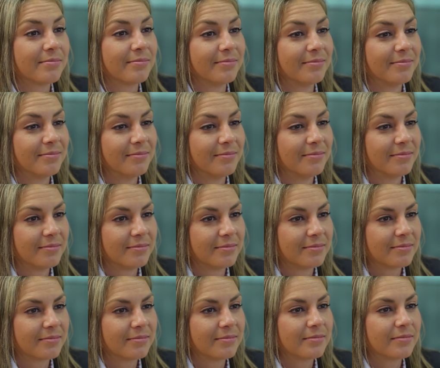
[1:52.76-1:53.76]
you're learning
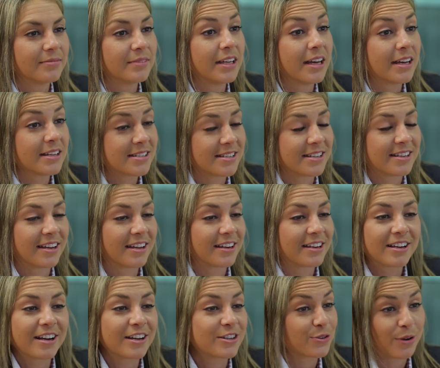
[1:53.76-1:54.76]
from them, they're
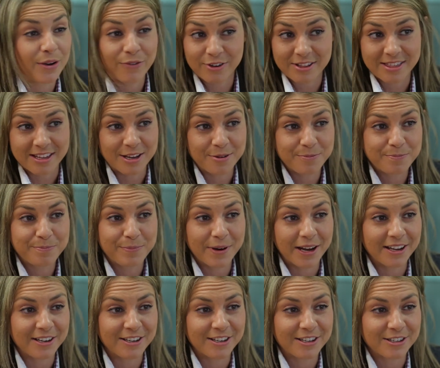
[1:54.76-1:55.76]
developing you as an
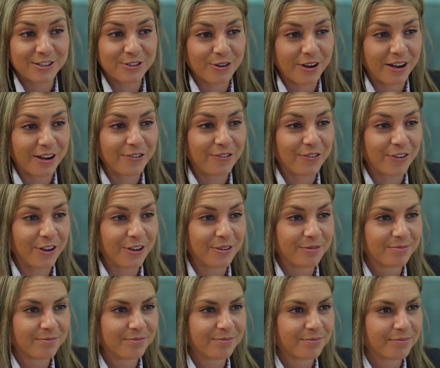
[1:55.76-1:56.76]
individual, and they're
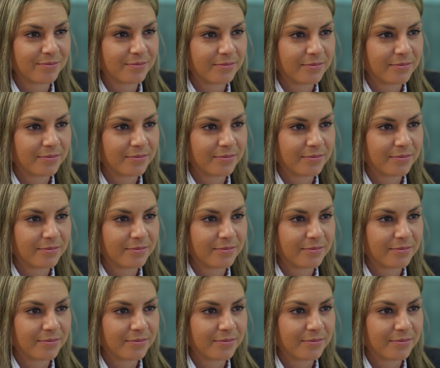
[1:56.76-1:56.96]
not pulling